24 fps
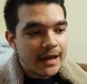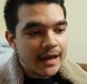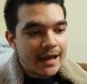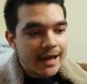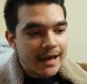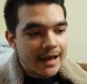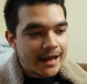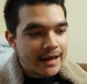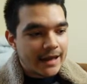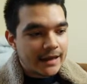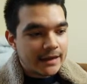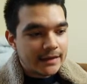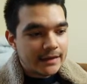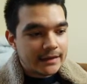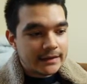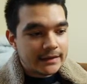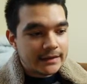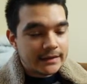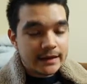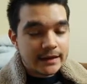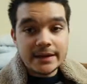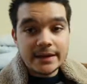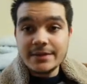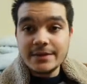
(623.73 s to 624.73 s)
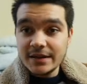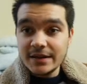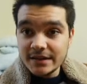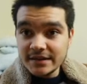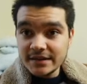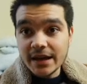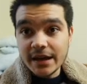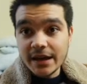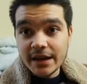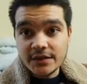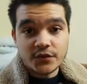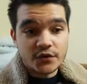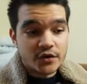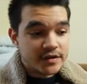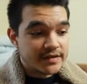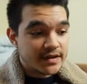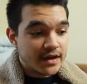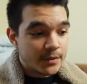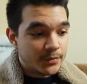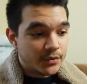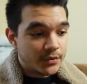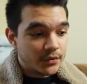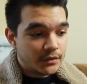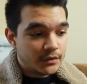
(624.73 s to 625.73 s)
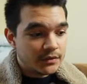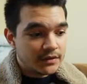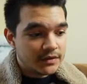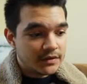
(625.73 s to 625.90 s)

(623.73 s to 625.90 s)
And in this case, for example,